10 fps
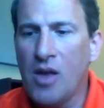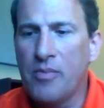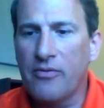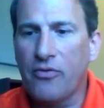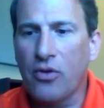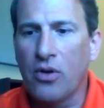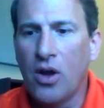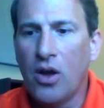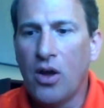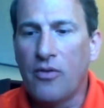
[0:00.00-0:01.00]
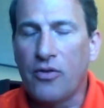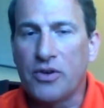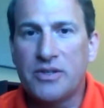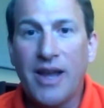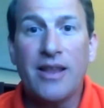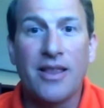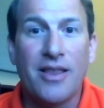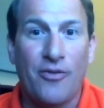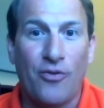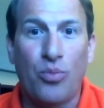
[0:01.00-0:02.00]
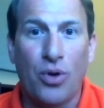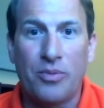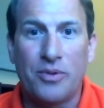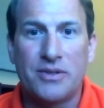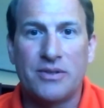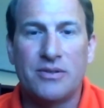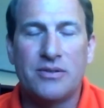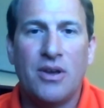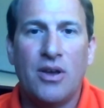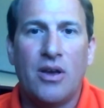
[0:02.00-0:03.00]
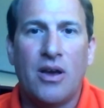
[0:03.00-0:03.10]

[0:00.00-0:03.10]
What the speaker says: But for state level purposes,